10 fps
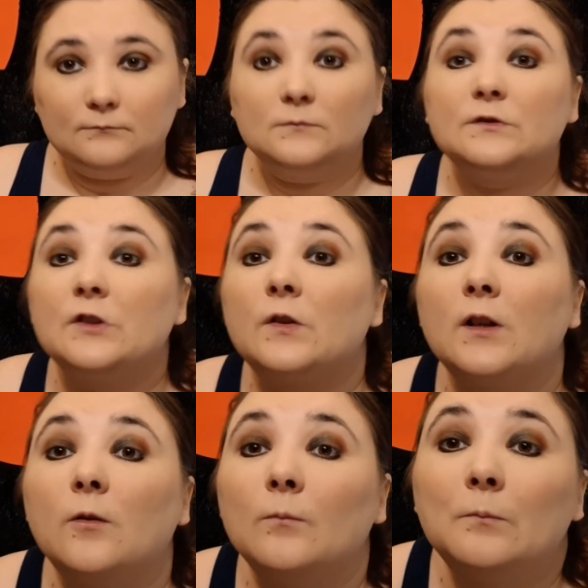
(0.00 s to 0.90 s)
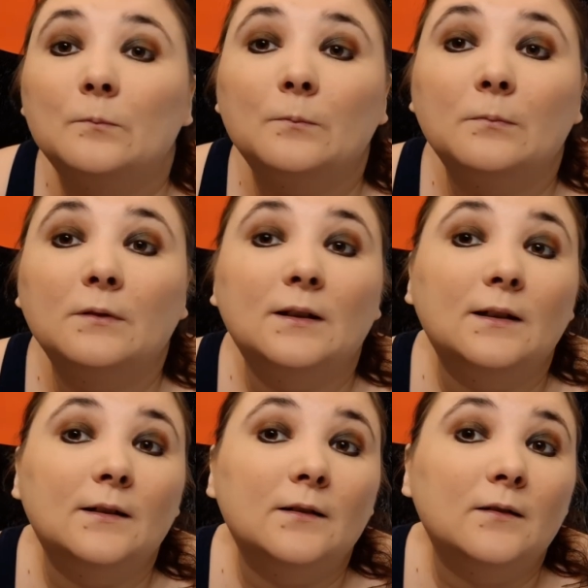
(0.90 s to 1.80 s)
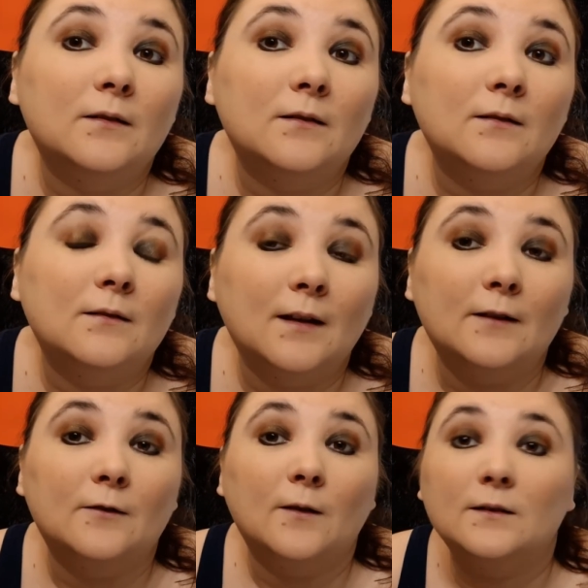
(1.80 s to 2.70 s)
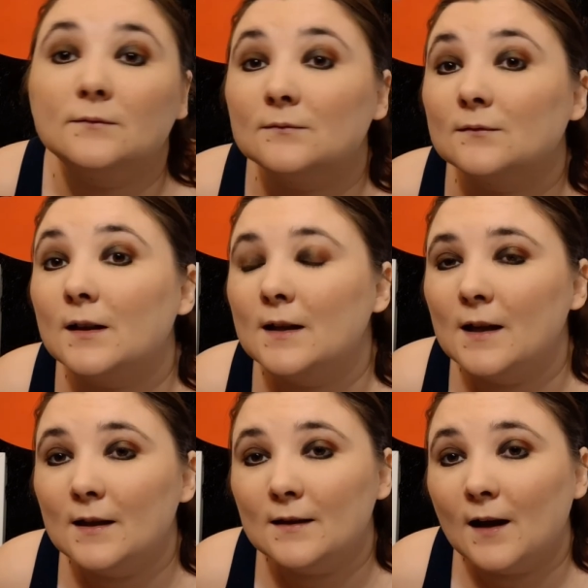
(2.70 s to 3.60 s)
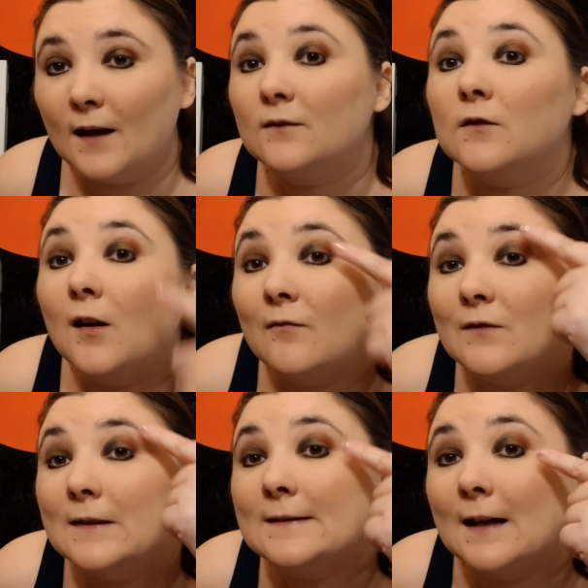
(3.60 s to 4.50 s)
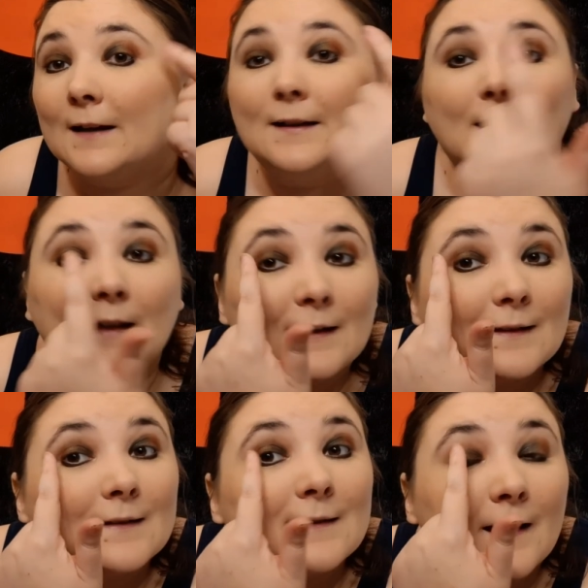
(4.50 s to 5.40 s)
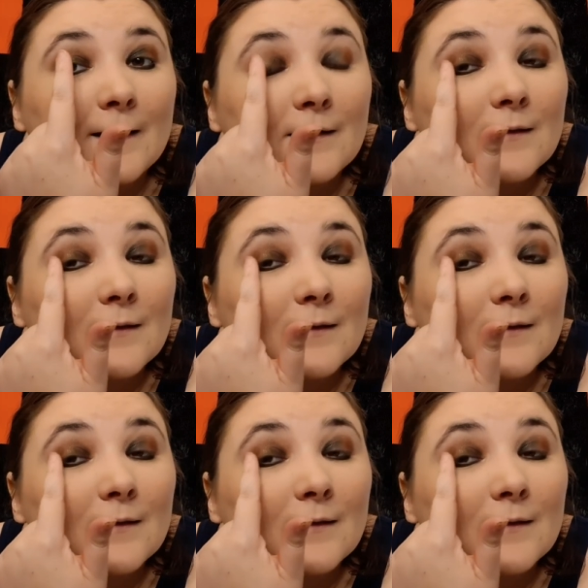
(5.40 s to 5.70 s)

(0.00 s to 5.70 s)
so they don't bleed later on. I love this side. I hate this side.